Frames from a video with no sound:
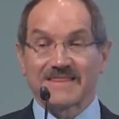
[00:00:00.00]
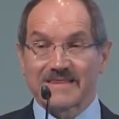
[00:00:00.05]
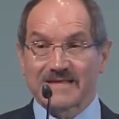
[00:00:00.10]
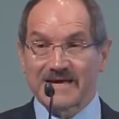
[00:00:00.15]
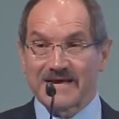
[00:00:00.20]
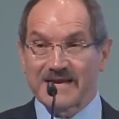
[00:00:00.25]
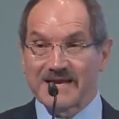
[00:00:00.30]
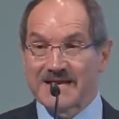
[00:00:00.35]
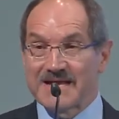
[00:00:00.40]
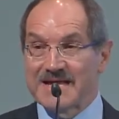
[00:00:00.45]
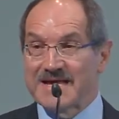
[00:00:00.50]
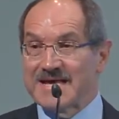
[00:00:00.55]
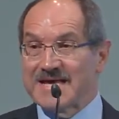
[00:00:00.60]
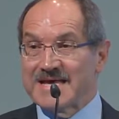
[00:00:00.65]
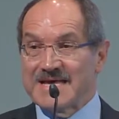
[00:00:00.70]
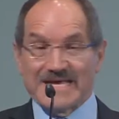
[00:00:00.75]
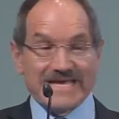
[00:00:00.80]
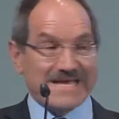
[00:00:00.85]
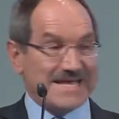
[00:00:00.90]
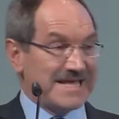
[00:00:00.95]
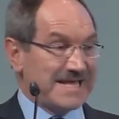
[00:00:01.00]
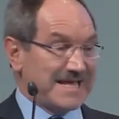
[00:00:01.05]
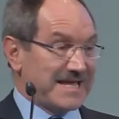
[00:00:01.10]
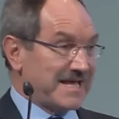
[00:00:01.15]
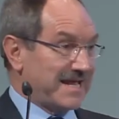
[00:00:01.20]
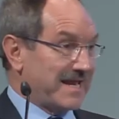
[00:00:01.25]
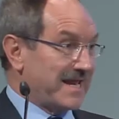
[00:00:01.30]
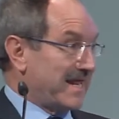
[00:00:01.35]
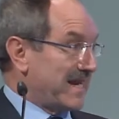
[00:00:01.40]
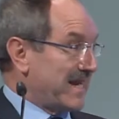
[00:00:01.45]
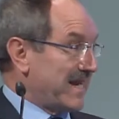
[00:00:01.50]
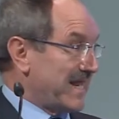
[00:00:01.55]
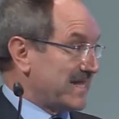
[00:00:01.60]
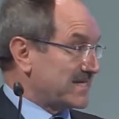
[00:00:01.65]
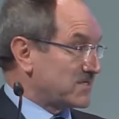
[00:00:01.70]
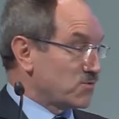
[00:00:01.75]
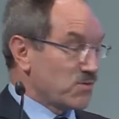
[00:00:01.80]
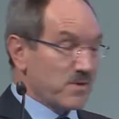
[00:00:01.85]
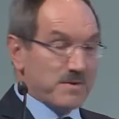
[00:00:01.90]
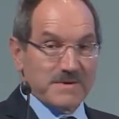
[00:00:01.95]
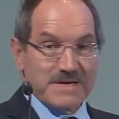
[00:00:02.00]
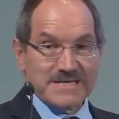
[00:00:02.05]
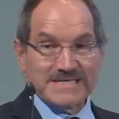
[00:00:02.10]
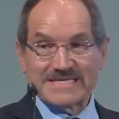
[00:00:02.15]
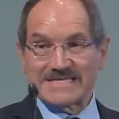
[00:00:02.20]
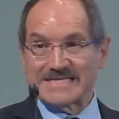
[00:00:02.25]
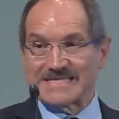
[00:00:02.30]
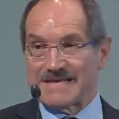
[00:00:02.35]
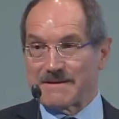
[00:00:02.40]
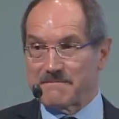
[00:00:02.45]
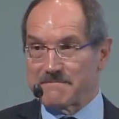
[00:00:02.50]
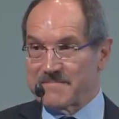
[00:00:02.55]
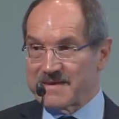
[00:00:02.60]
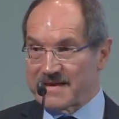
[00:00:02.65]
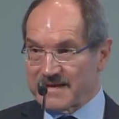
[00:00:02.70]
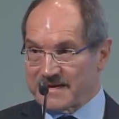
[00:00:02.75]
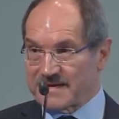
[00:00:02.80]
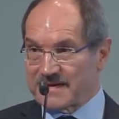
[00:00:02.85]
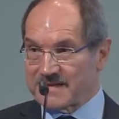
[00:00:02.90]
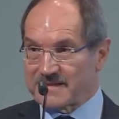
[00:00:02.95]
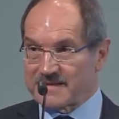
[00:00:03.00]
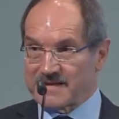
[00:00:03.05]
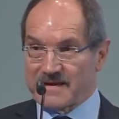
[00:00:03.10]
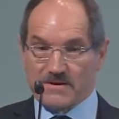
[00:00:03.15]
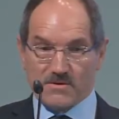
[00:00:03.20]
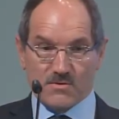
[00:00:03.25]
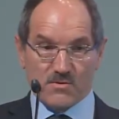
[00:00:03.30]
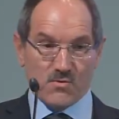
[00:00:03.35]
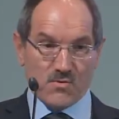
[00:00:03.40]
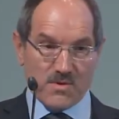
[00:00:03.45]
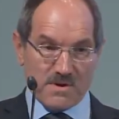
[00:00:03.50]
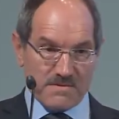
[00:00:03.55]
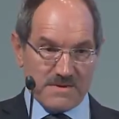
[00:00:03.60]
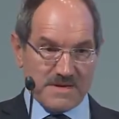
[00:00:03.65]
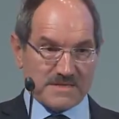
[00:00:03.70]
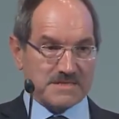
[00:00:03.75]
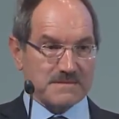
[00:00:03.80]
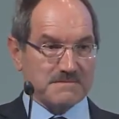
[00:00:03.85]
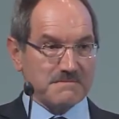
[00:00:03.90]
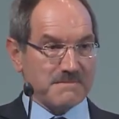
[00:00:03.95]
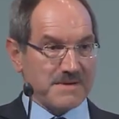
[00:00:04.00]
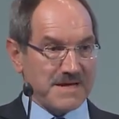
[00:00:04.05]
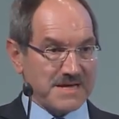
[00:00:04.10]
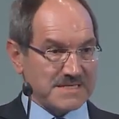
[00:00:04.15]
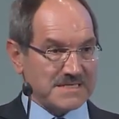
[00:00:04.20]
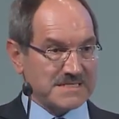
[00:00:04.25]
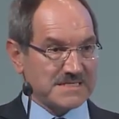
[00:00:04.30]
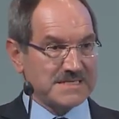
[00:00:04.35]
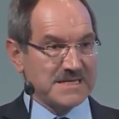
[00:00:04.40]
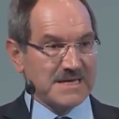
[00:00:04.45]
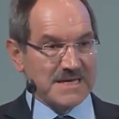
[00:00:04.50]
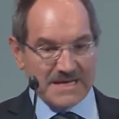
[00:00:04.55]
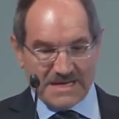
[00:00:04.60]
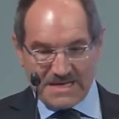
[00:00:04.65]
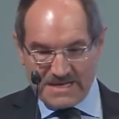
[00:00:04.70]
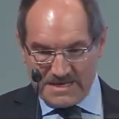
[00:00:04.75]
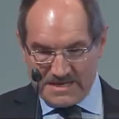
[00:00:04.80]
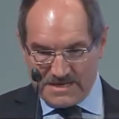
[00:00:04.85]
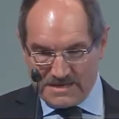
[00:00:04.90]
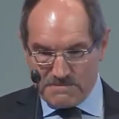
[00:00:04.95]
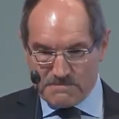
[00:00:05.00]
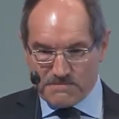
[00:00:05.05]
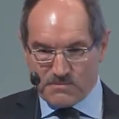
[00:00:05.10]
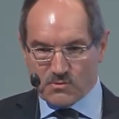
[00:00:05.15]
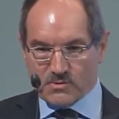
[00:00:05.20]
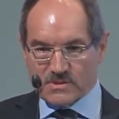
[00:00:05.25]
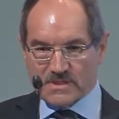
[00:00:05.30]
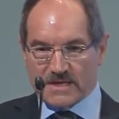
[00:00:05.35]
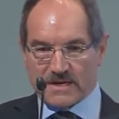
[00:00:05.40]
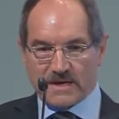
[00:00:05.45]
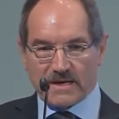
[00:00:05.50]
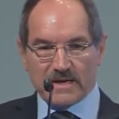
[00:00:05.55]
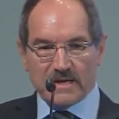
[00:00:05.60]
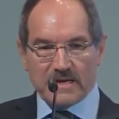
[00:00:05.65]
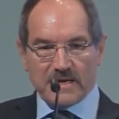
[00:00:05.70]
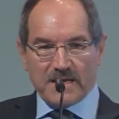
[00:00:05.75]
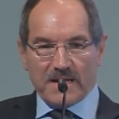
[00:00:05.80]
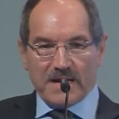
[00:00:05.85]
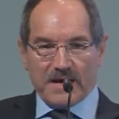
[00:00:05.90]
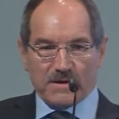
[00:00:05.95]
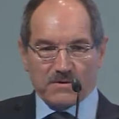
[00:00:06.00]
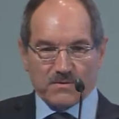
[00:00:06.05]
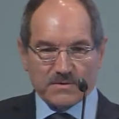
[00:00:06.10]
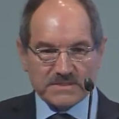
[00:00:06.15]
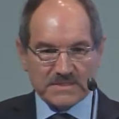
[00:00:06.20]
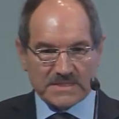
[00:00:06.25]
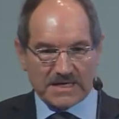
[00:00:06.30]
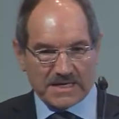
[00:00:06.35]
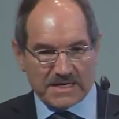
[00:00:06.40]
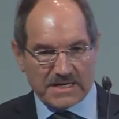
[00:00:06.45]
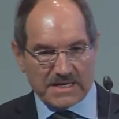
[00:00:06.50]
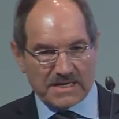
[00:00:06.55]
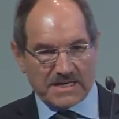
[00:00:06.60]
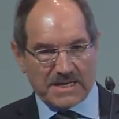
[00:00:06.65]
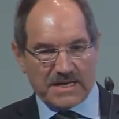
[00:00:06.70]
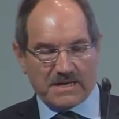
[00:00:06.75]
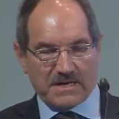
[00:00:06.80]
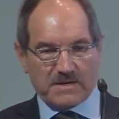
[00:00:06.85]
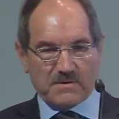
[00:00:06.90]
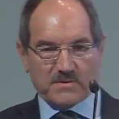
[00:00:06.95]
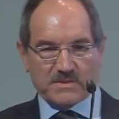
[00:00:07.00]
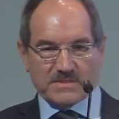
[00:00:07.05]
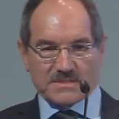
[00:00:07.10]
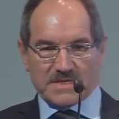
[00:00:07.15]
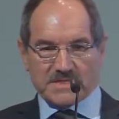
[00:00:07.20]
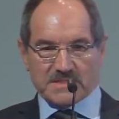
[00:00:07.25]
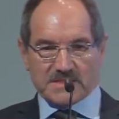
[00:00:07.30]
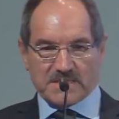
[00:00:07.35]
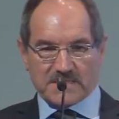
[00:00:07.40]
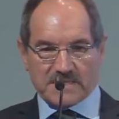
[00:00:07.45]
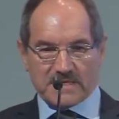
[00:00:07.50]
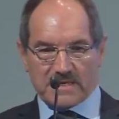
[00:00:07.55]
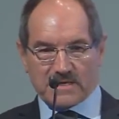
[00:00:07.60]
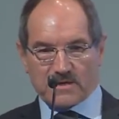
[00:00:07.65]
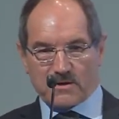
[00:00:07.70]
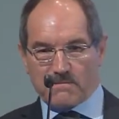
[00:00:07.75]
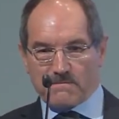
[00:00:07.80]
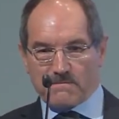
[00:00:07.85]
We need the greatest support, and also we need new companies that will promote our